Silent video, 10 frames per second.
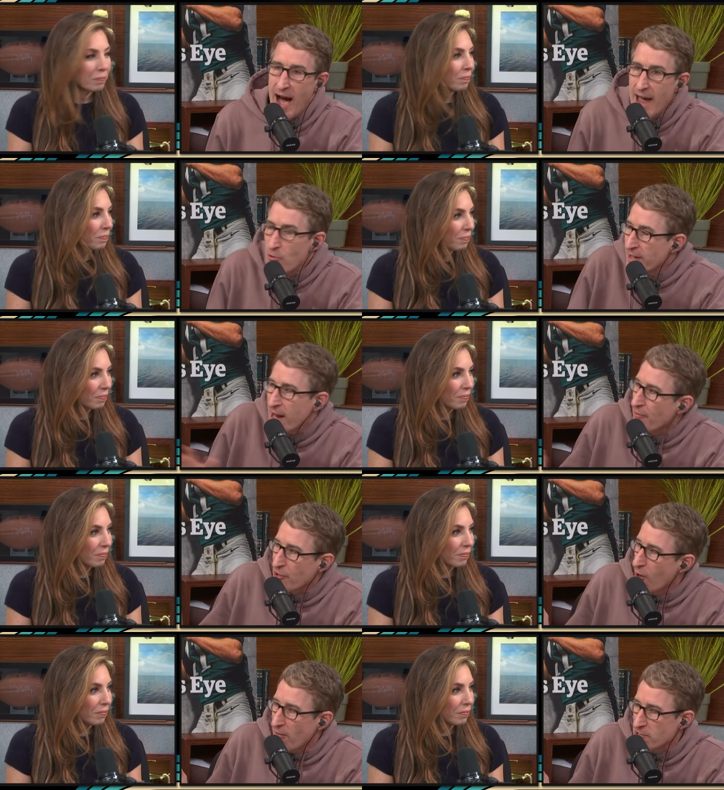Speaker 1: I don't care if the
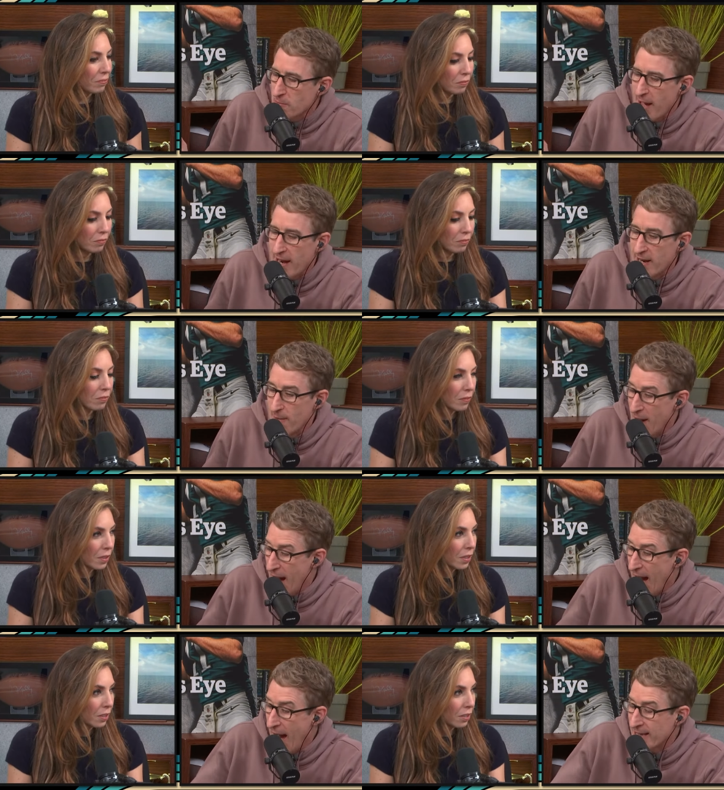golfers are mad at him.
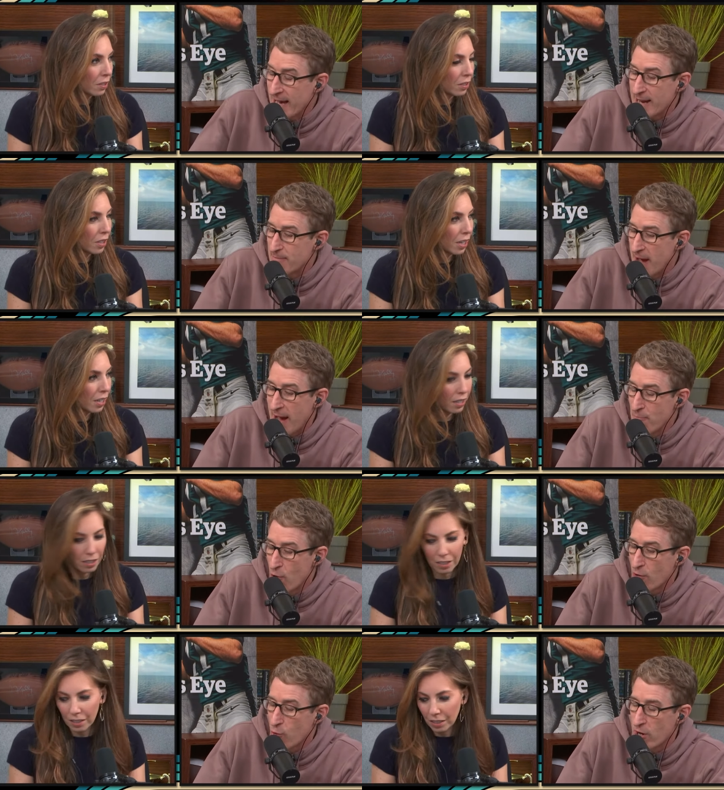I gotta. I'm
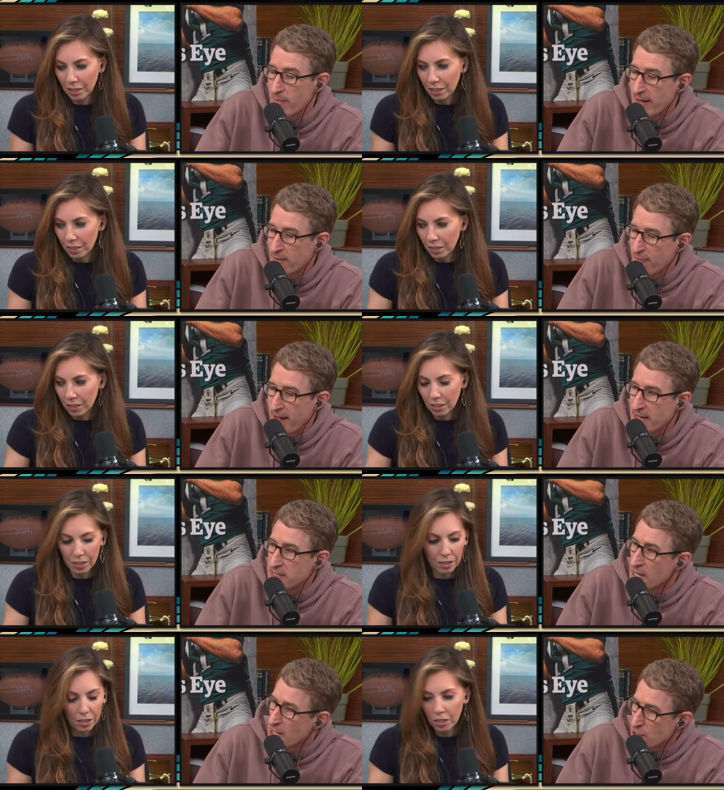more worried about the
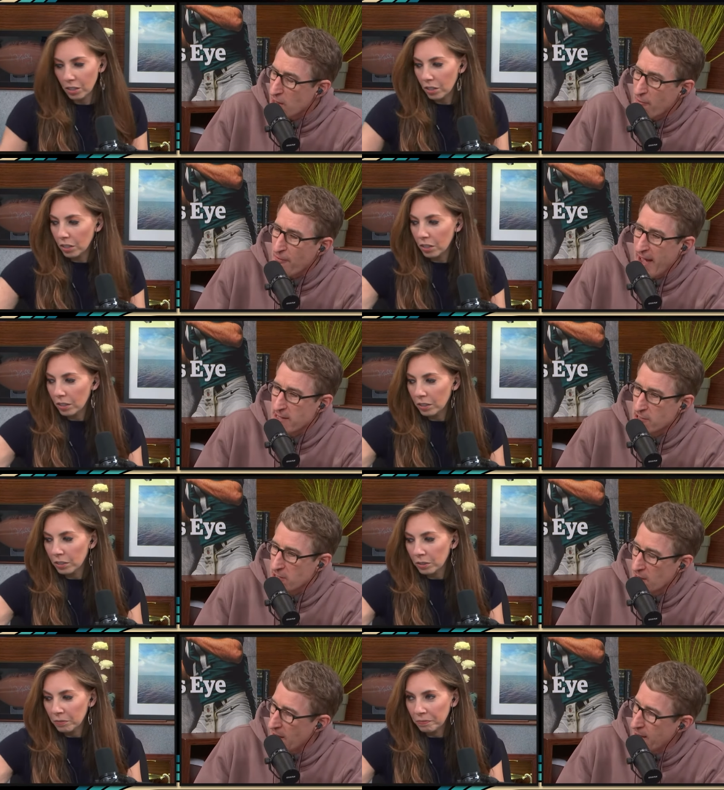fans. Do you think fans are
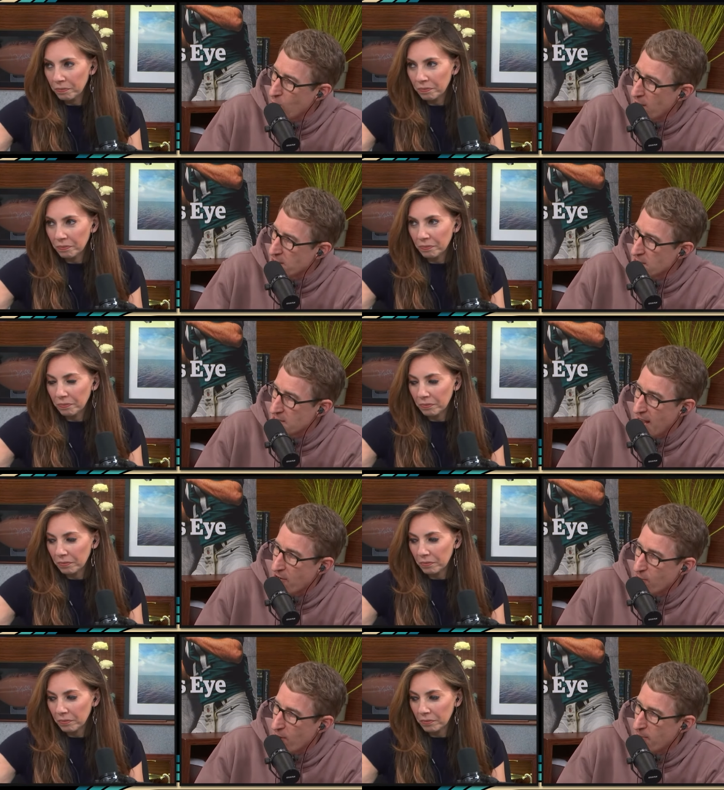gonna like watching
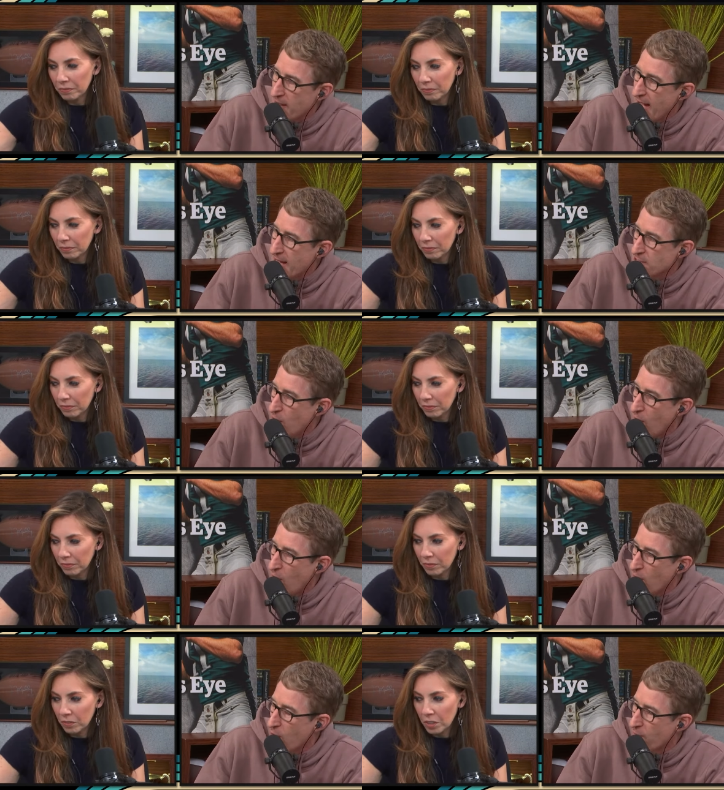Saudi Arabia ads
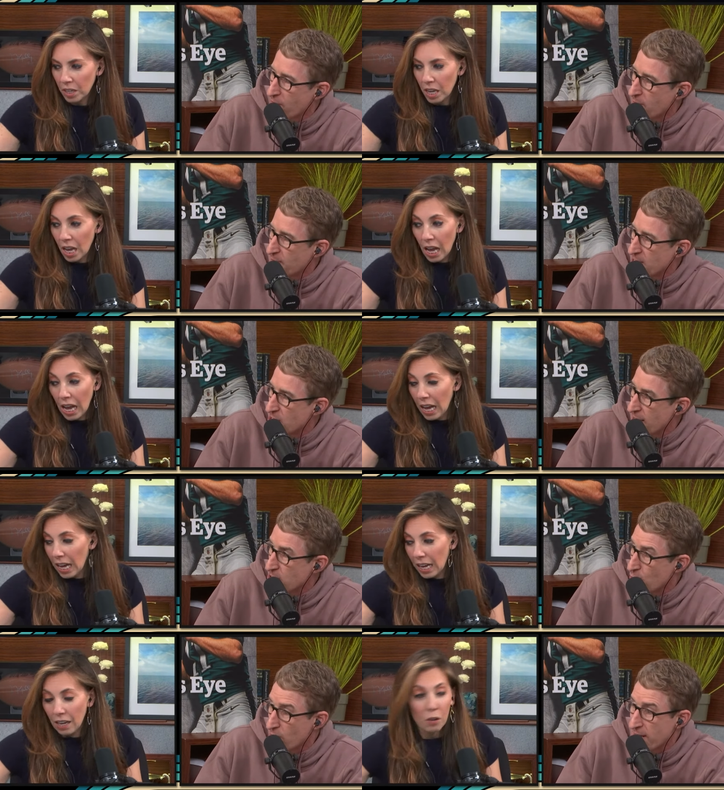all over the PGA
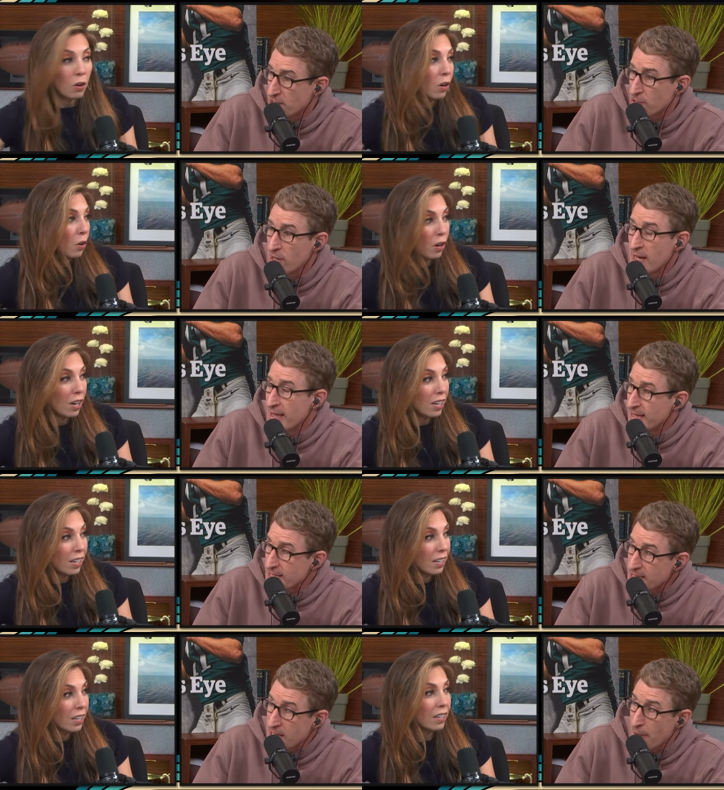Tour next year?
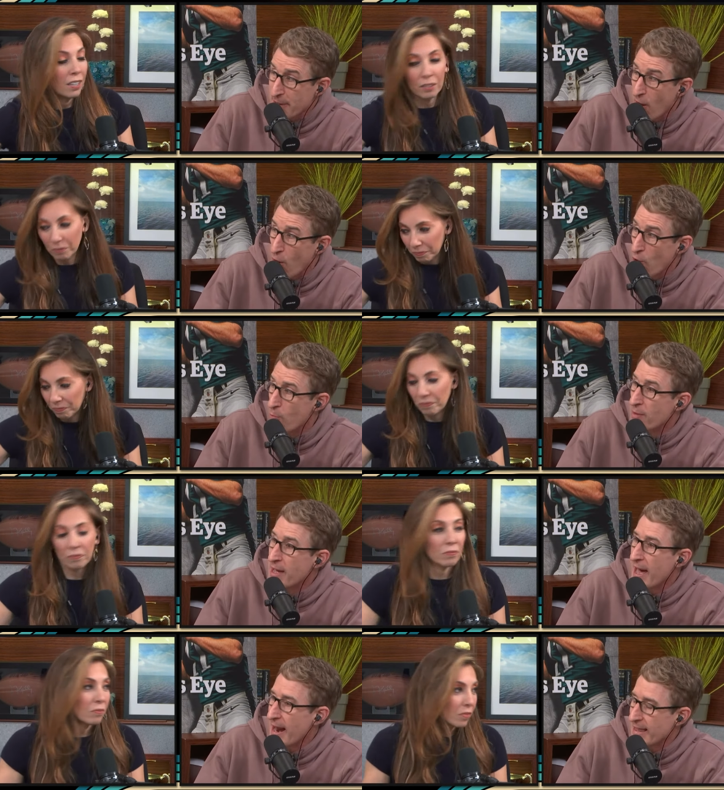This is coming home,
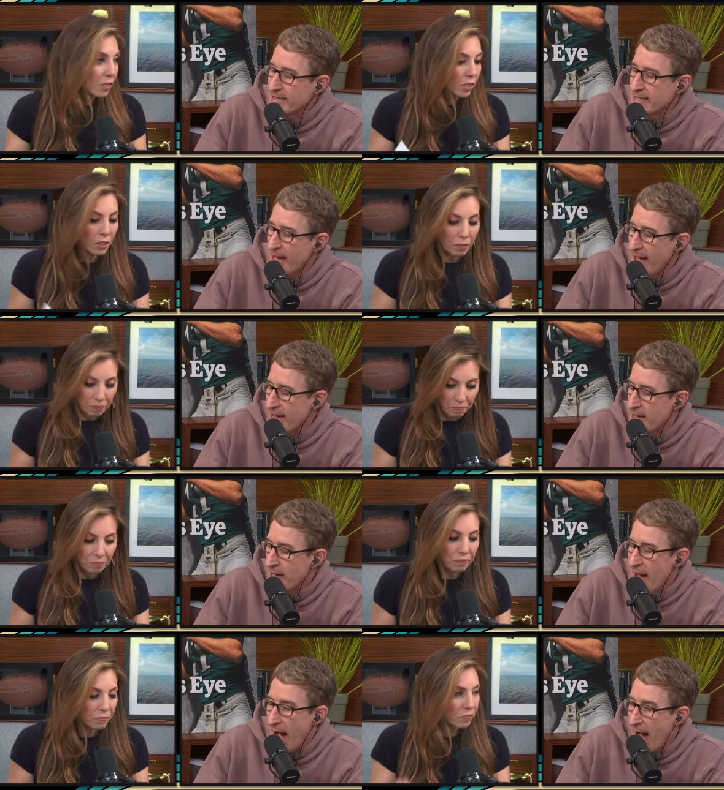and I think today,
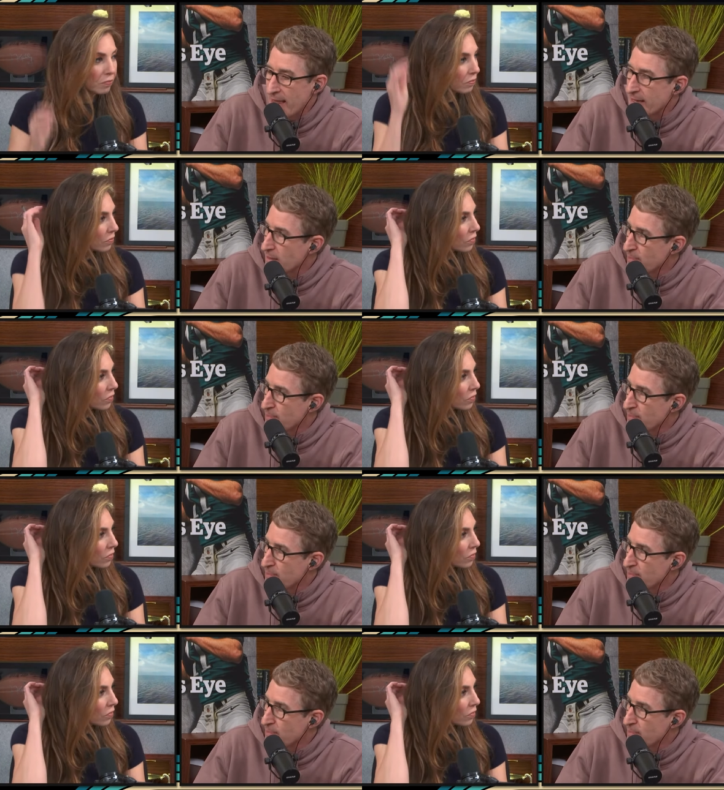I think the